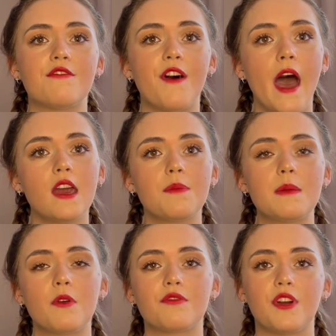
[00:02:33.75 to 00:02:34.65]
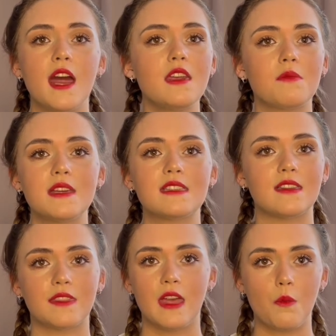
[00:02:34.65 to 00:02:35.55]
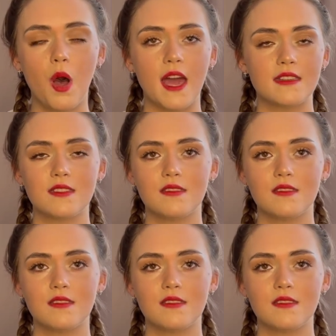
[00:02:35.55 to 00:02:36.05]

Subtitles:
fire people for any reason that they want,